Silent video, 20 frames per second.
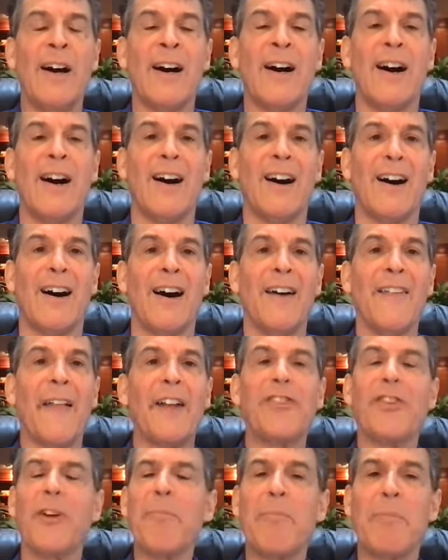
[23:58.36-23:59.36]
And
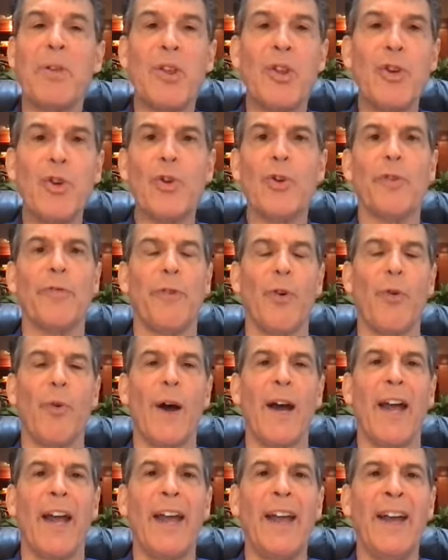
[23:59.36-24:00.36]
that's a beautiful
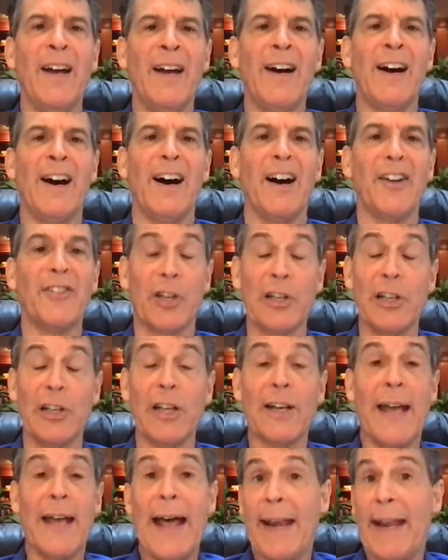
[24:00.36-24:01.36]
way to
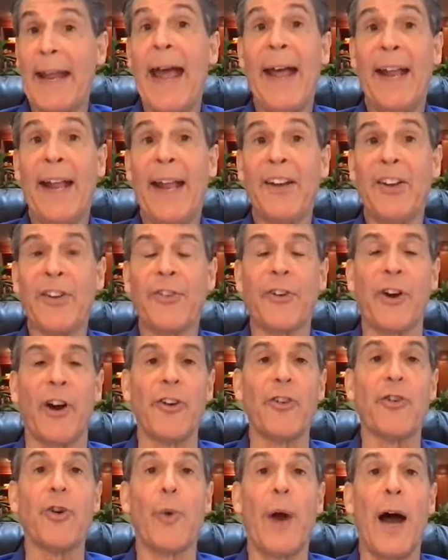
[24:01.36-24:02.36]
look at it and to
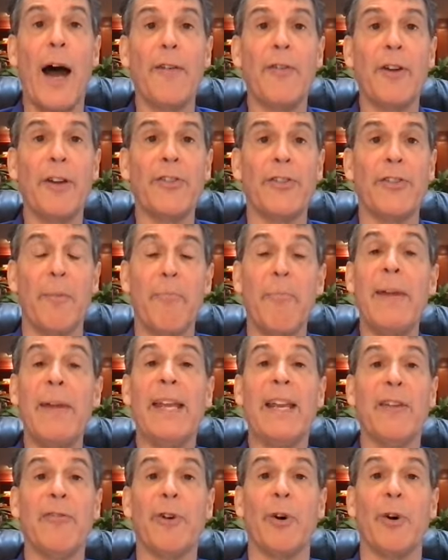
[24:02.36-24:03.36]
start deriving some meaningful